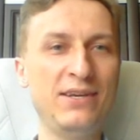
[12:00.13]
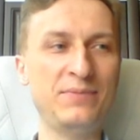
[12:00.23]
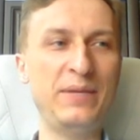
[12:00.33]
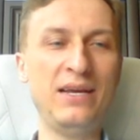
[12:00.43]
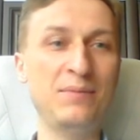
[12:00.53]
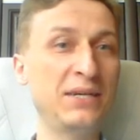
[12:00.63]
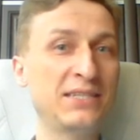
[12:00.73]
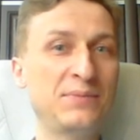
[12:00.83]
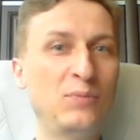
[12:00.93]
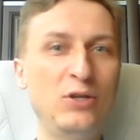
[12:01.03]
becoming
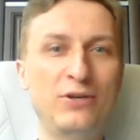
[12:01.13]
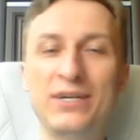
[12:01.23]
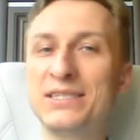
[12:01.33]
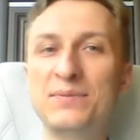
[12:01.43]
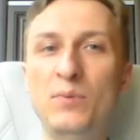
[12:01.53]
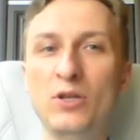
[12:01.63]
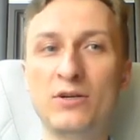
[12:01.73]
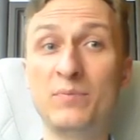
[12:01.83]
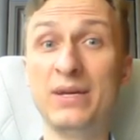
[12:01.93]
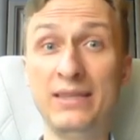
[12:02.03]
smaller and
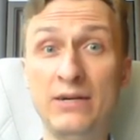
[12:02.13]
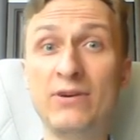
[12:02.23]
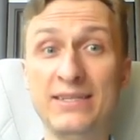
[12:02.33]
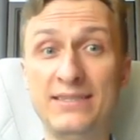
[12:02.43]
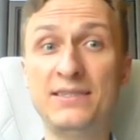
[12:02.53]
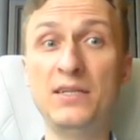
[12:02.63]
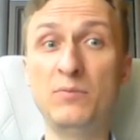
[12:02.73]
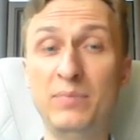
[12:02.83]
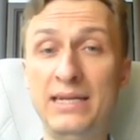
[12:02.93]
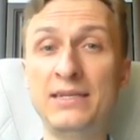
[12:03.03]
smaller, but there are still
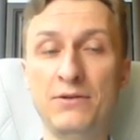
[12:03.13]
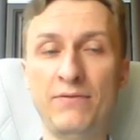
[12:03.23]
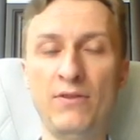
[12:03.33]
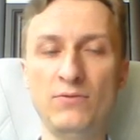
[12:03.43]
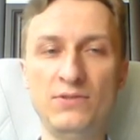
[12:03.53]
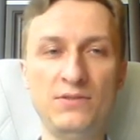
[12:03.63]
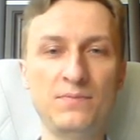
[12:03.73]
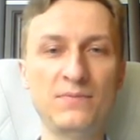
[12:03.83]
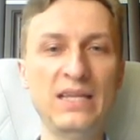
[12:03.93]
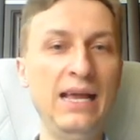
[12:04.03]
plenty of those.
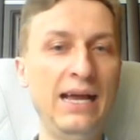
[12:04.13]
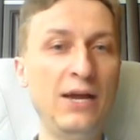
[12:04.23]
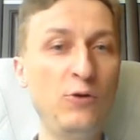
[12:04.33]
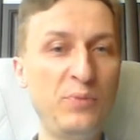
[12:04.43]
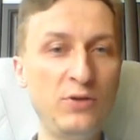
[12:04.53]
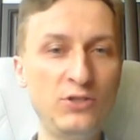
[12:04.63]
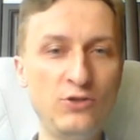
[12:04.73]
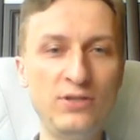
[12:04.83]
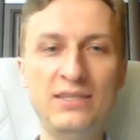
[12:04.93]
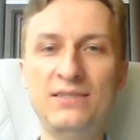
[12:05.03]
I hope you
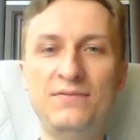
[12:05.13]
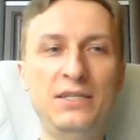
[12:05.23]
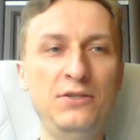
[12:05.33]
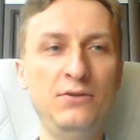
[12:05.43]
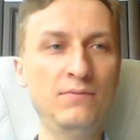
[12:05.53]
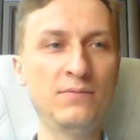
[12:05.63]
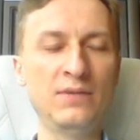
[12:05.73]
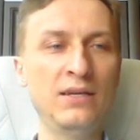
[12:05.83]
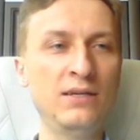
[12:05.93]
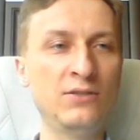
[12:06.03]
enjoyed this video.
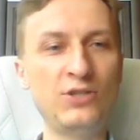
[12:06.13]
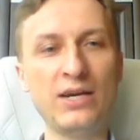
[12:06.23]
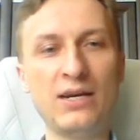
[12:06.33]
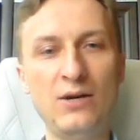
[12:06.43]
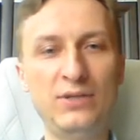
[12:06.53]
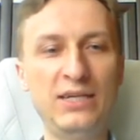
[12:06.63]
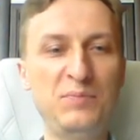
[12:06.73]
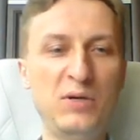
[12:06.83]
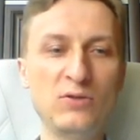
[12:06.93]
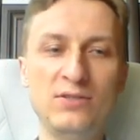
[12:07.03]
Check out
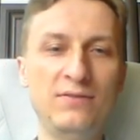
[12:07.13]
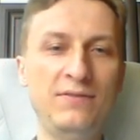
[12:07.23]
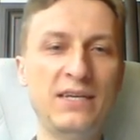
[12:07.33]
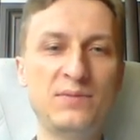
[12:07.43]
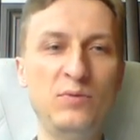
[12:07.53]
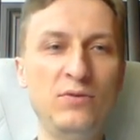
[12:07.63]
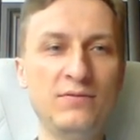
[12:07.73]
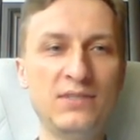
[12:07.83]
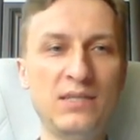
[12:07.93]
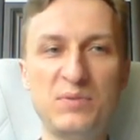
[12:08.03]
that post on Facebook,
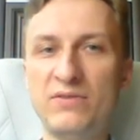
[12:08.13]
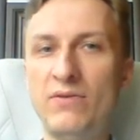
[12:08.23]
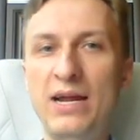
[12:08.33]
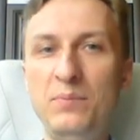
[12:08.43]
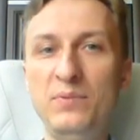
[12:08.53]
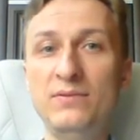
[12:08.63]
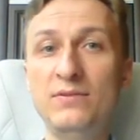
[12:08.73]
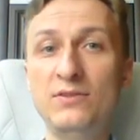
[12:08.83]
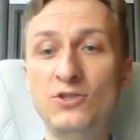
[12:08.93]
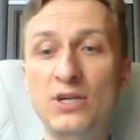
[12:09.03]
subscribe,
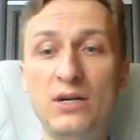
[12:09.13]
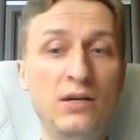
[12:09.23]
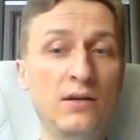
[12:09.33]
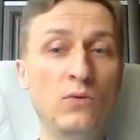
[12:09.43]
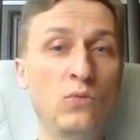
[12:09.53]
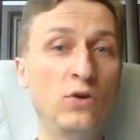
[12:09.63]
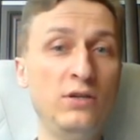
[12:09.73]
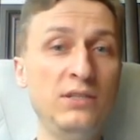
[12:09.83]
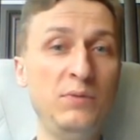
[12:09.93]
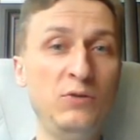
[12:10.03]
share a
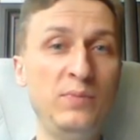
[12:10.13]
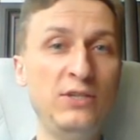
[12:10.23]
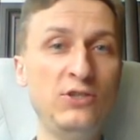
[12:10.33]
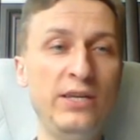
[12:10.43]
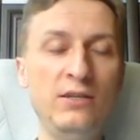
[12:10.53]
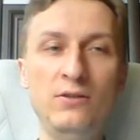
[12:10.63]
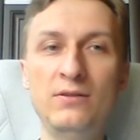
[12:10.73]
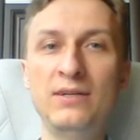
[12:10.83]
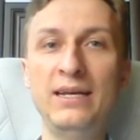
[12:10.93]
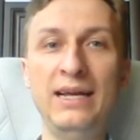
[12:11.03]
word about my channel,
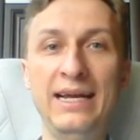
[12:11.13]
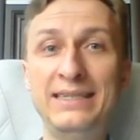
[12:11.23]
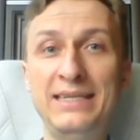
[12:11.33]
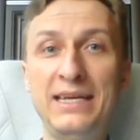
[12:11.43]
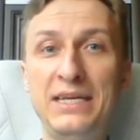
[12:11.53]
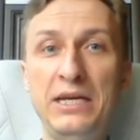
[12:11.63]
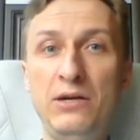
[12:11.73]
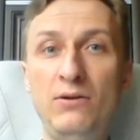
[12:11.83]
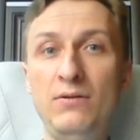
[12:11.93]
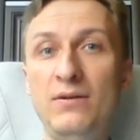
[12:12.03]
and take
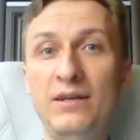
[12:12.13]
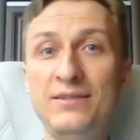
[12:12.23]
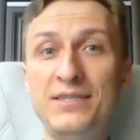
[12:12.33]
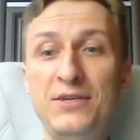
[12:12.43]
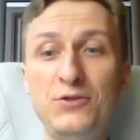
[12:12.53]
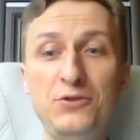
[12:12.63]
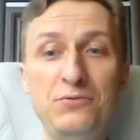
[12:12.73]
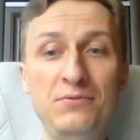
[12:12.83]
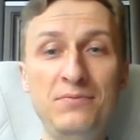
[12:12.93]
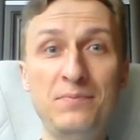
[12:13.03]
care. I'll see you
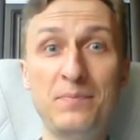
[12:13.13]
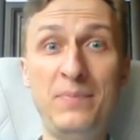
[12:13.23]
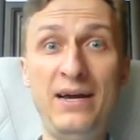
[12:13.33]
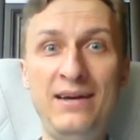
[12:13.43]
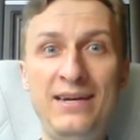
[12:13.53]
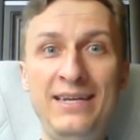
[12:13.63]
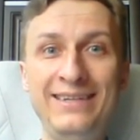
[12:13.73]
soon. Bye.